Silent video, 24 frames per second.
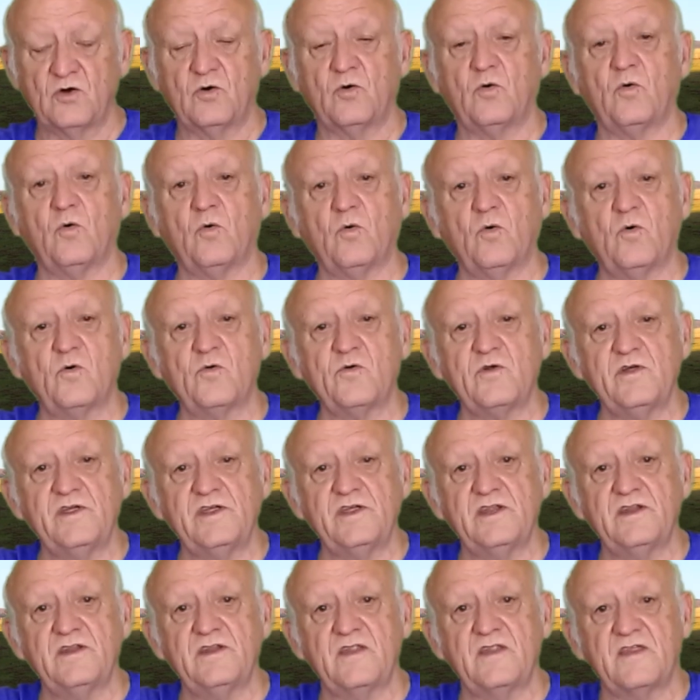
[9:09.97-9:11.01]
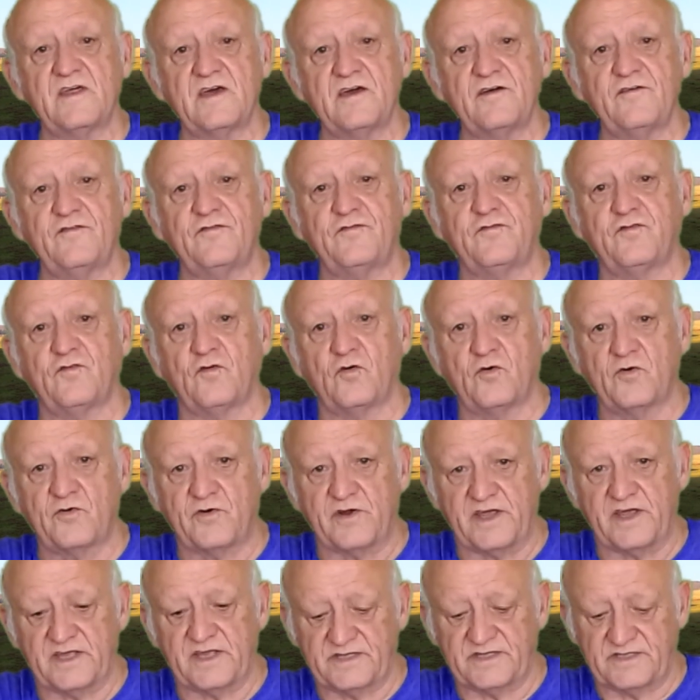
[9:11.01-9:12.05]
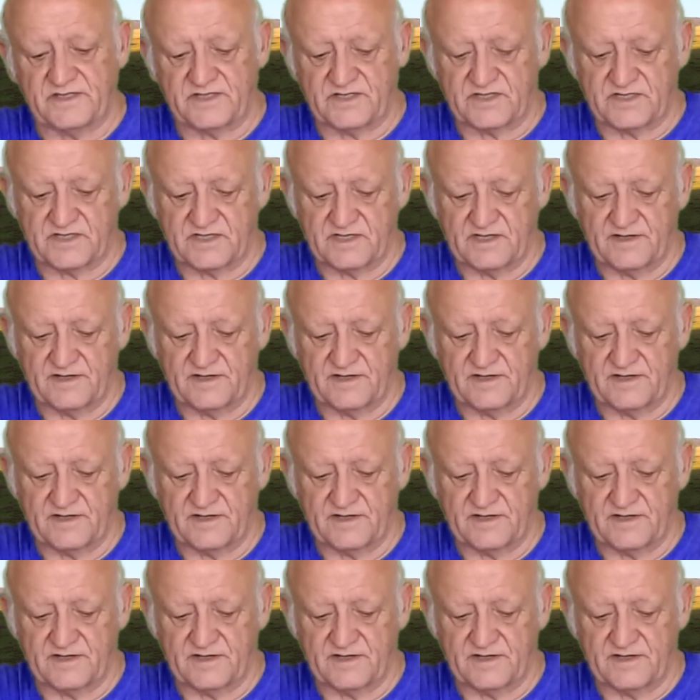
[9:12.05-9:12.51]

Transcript: or in their foreheads,